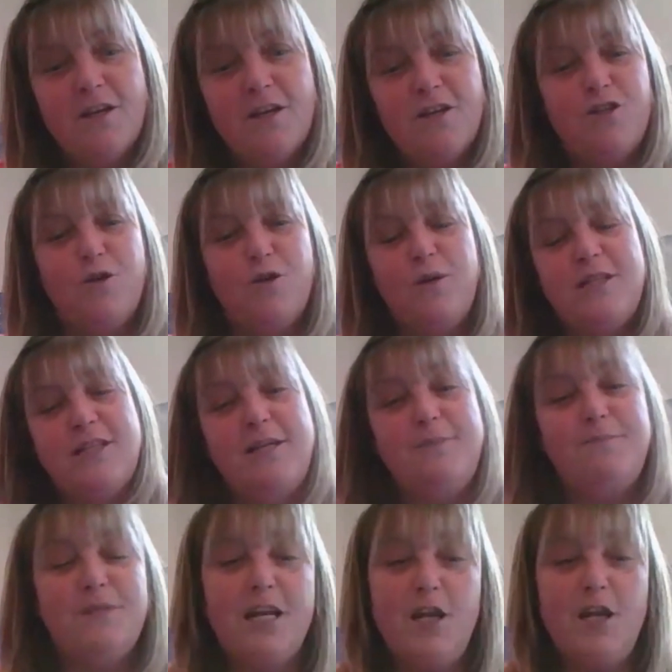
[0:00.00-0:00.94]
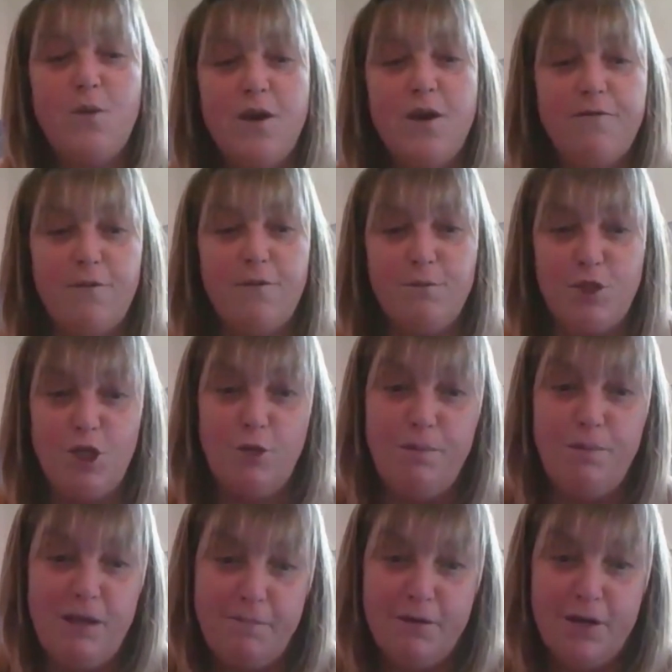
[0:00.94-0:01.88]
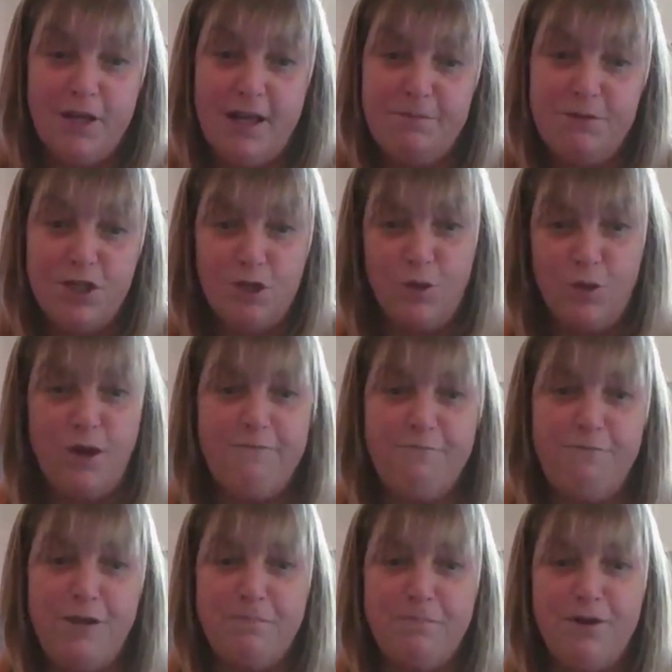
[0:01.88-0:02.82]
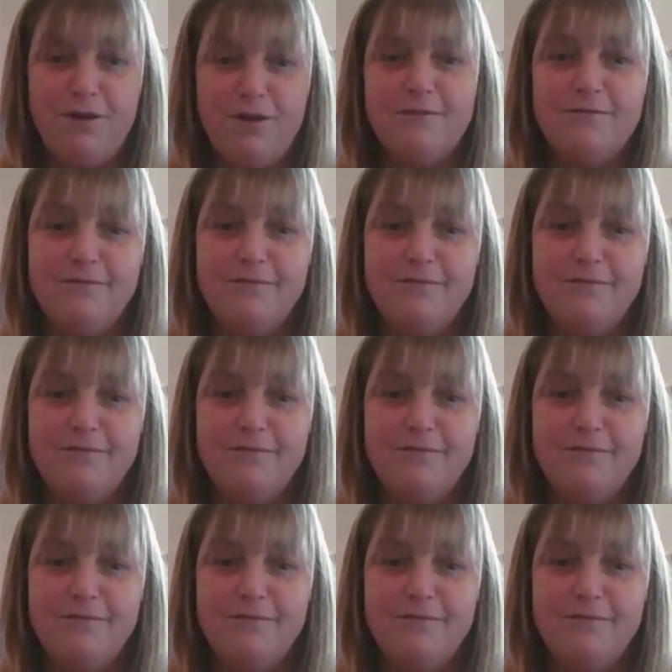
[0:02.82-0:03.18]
So it sleeps anywhere from 2 people up to 12 people.